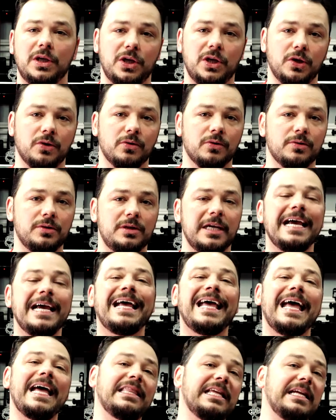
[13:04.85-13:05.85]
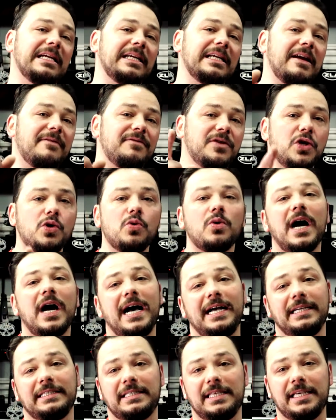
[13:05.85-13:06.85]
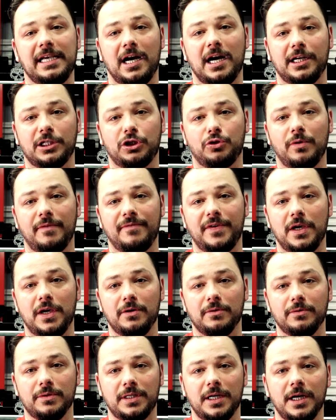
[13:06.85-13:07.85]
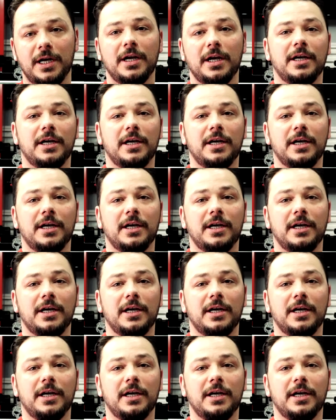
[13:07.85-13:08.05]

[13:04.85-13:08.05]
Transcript: use, and then give you guys the honest reviews.